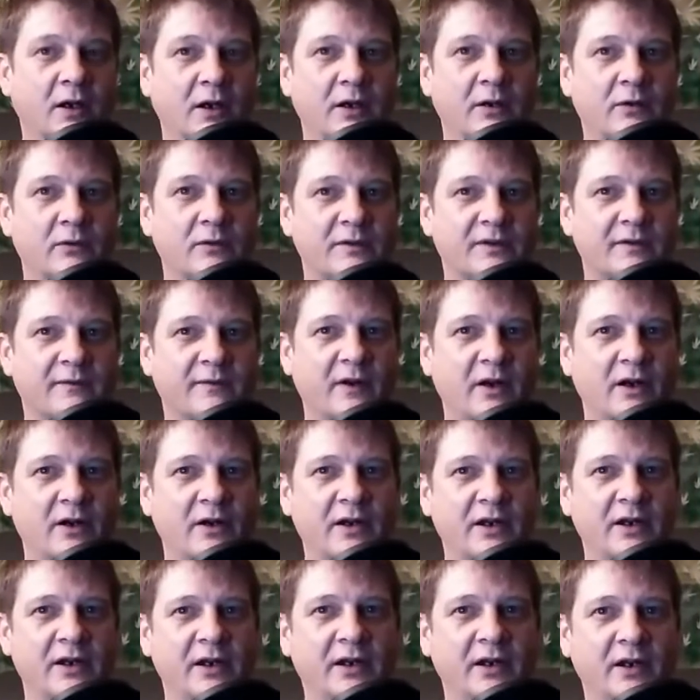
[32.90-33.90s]
It was
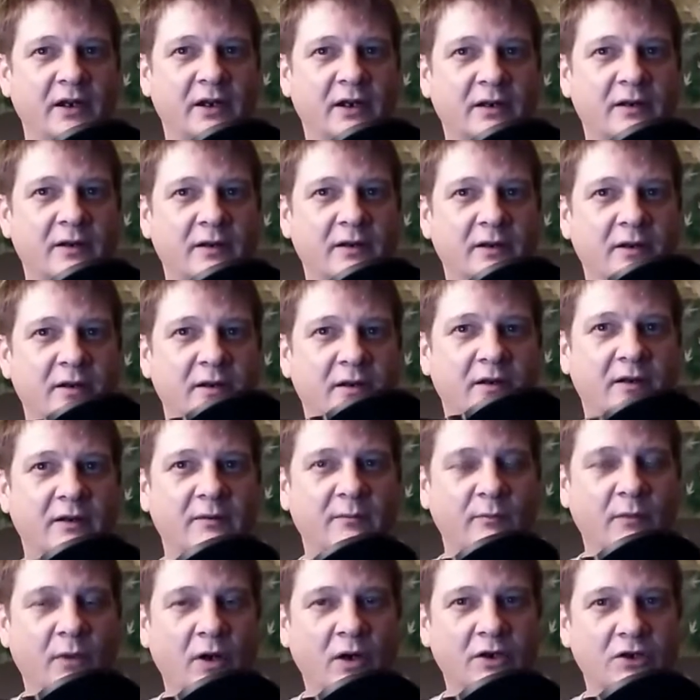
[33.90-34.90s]
very
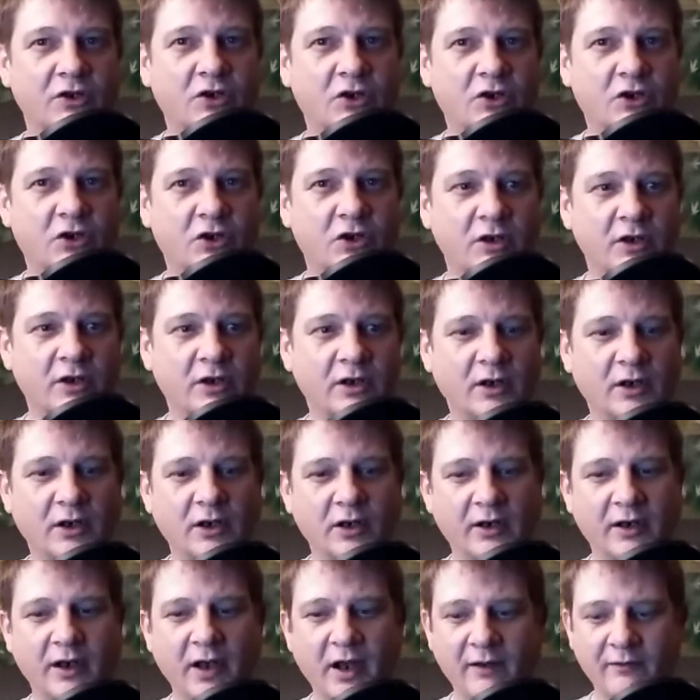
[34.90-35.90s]
much
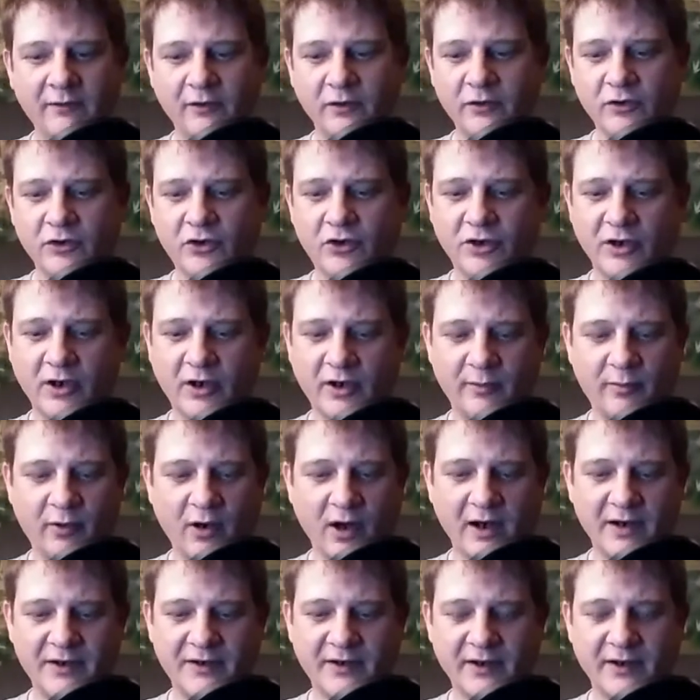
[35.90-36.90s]
an evolutionary
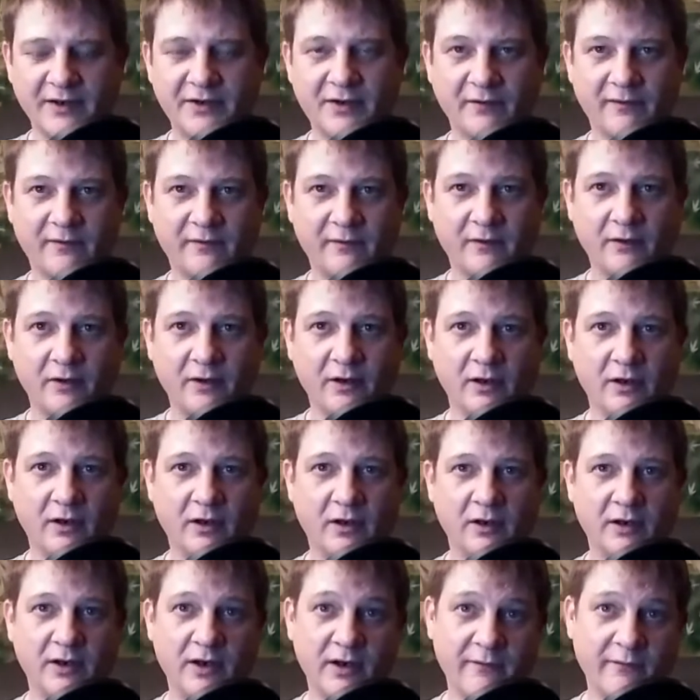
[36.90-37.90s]
process of
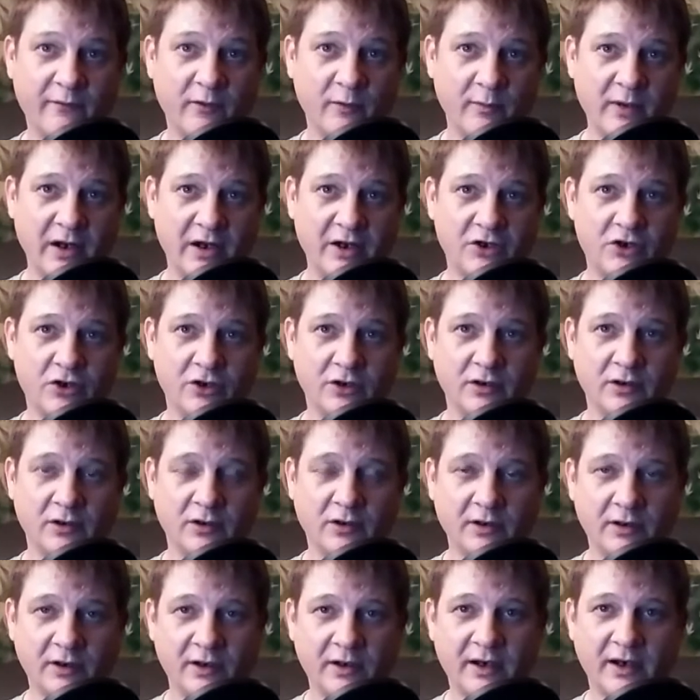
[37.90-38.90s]

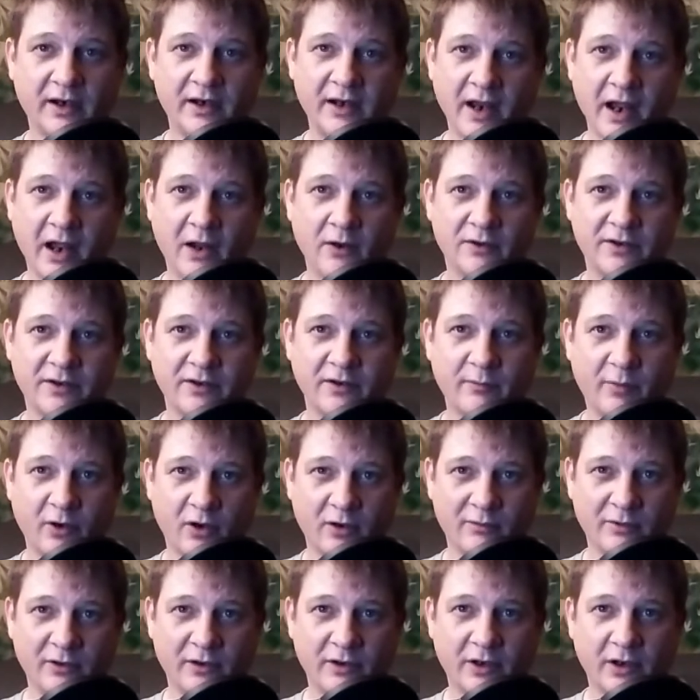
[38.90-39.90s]
information getting out to the
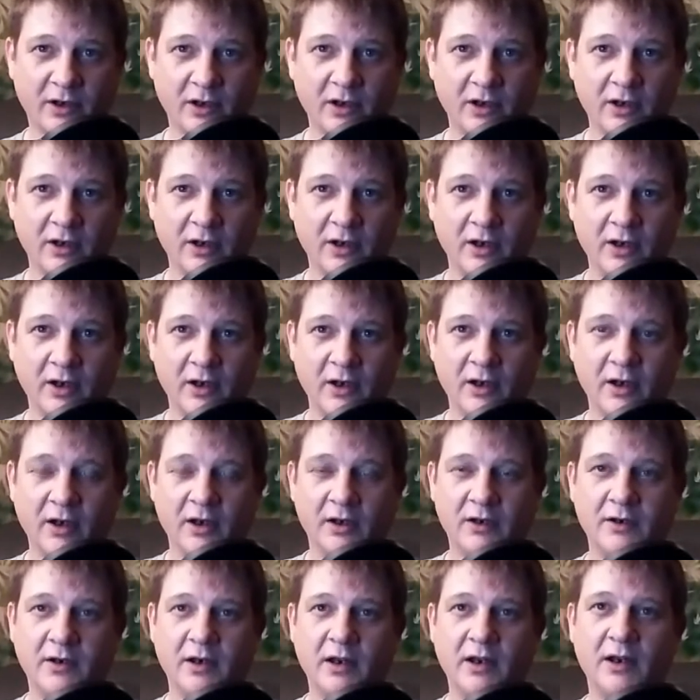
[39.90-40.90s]
public.
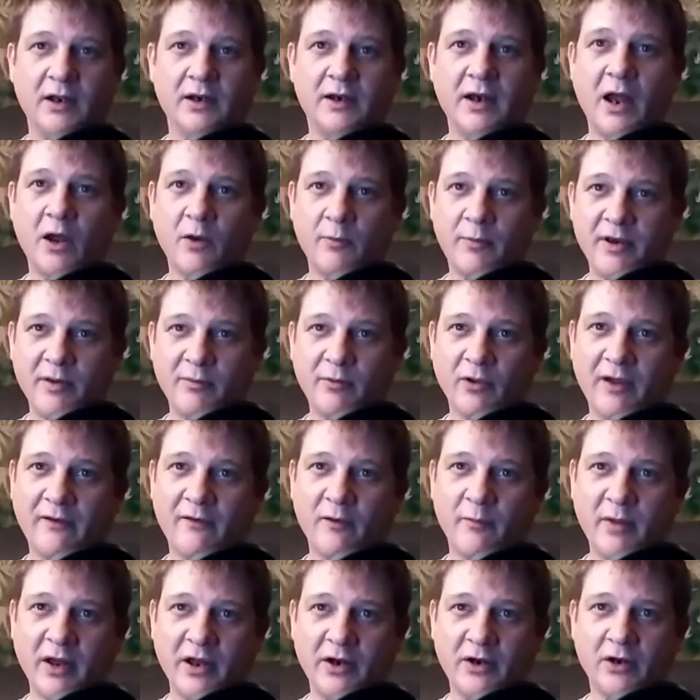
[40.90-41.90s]
And now people have
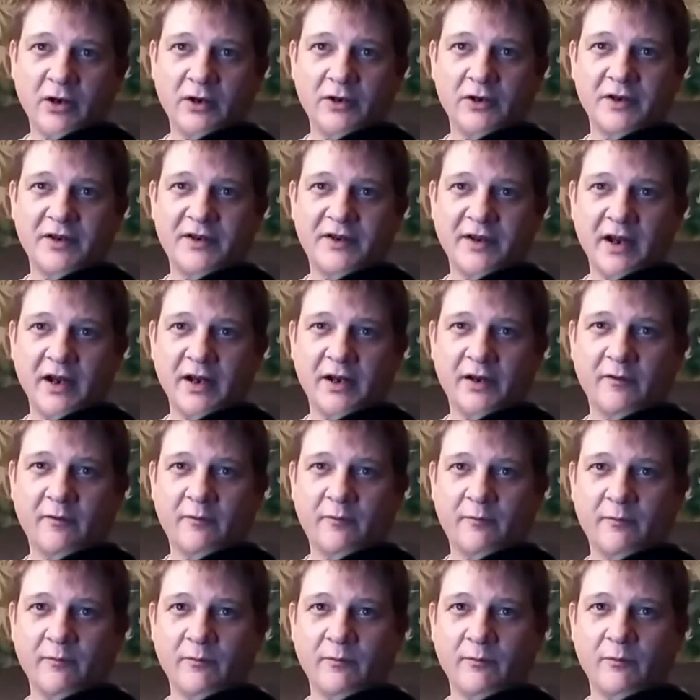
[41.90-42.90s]
a better understanding of
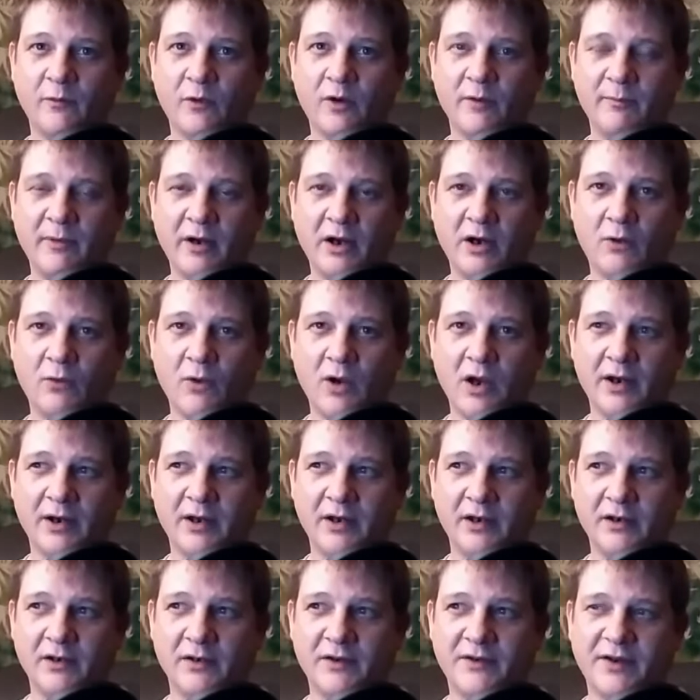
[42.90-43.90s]
what
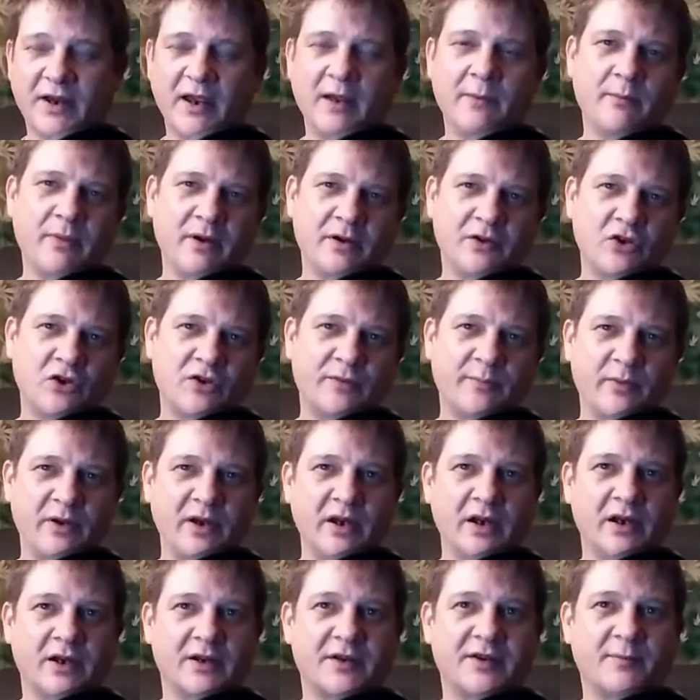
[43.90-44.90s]
marijuana is and just
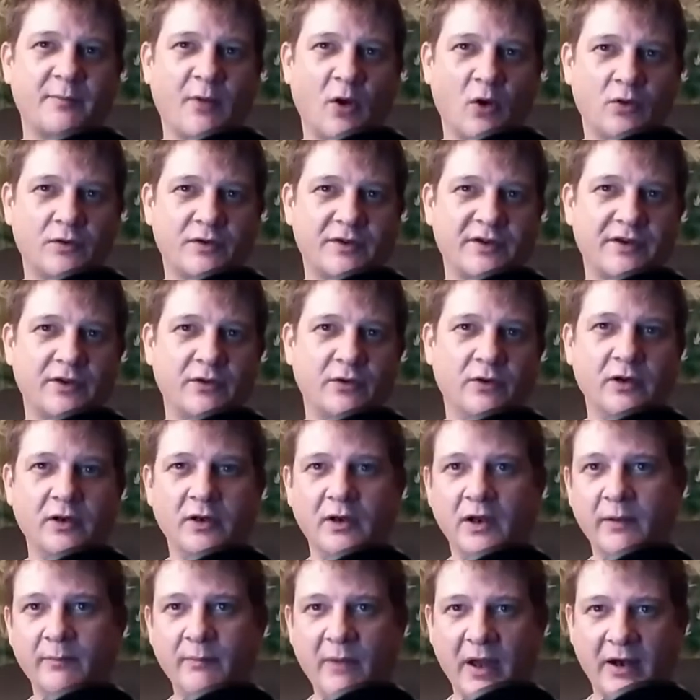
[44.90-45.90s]
being exposed to
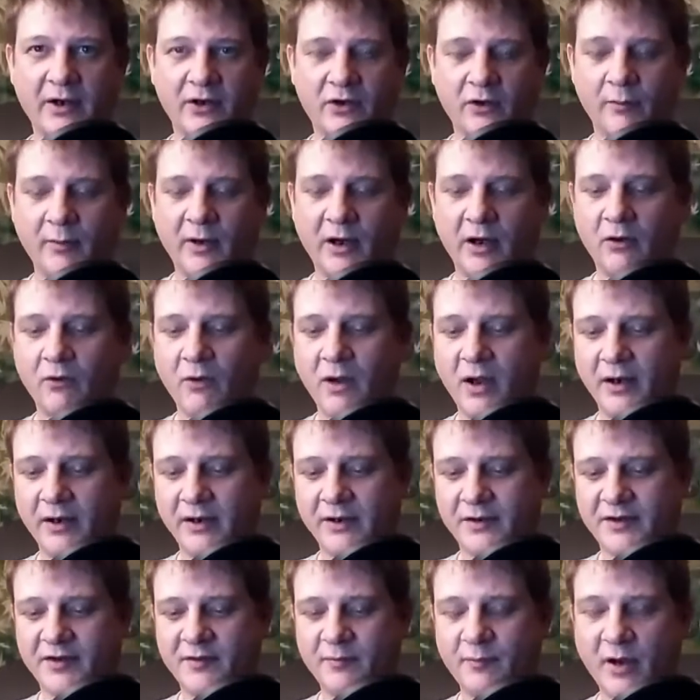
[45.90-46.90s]
it, and medical
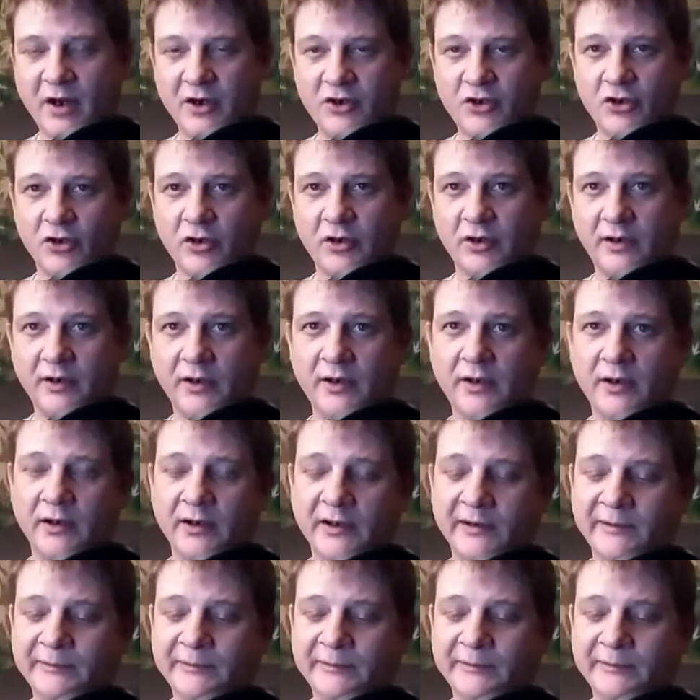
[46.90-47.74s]
marijuana especially,